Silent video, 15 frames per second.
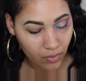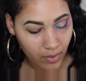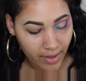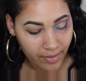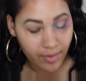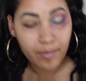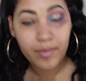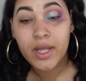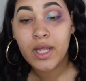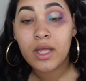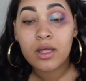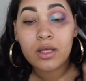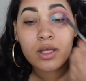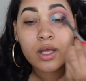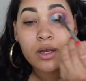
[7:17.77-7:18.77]
and the
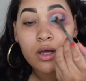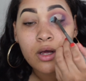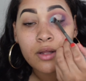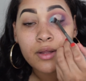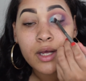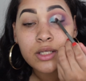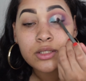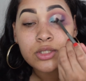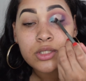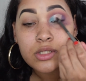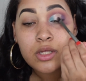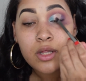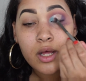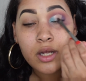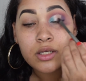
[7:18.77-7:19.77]
pink and all that, just
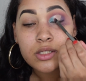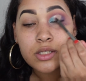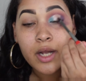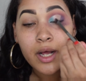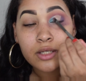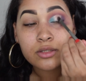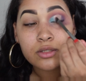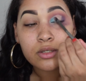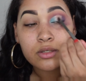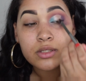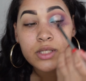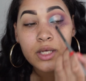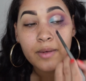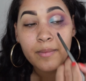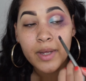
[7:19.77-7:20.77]
so that it looks natural.
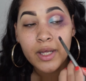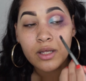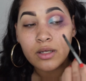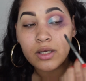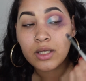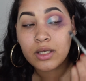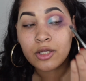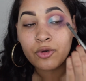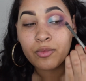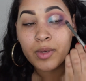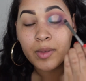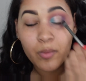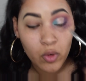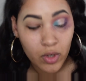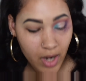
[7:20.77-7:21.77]
It's gonna make it look a little
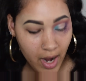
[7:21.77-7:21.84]
bit more